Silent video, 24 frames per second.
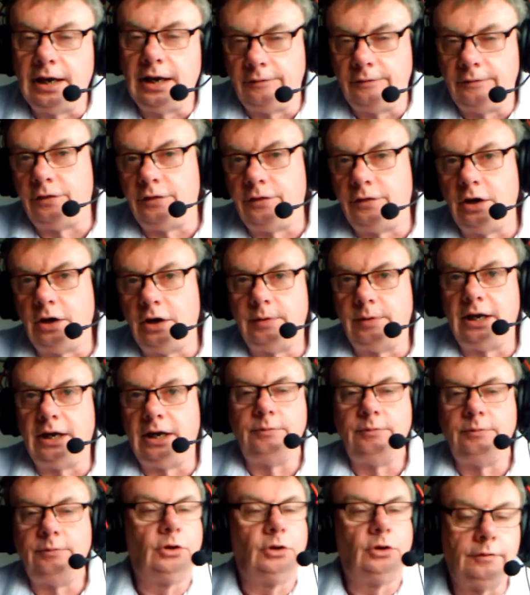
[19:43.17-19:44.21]
get a variable
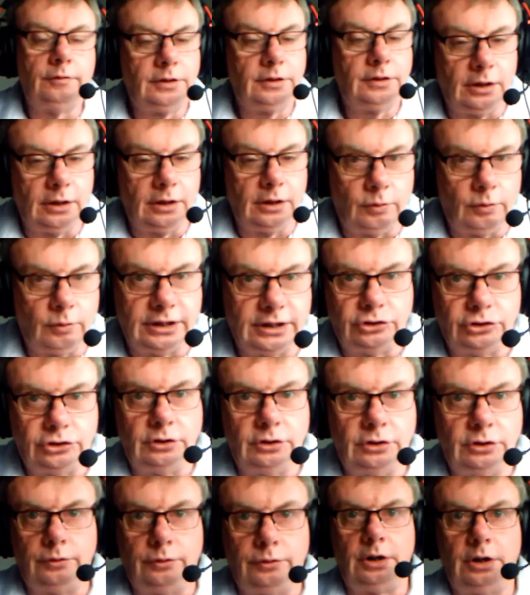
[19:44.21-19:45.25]
name. You don't have to think what's
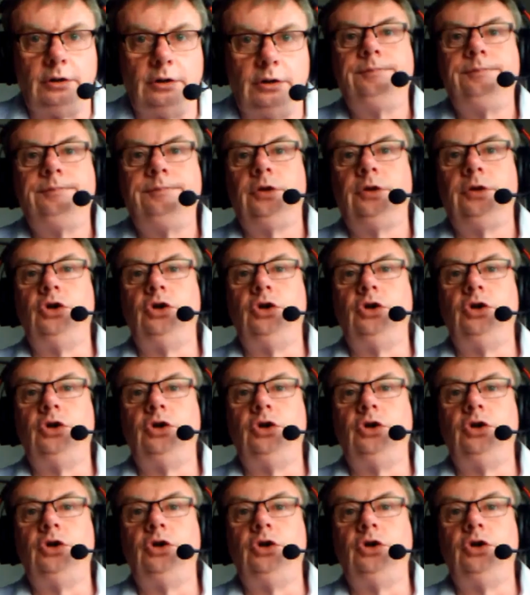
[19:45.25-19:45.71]
actually going on.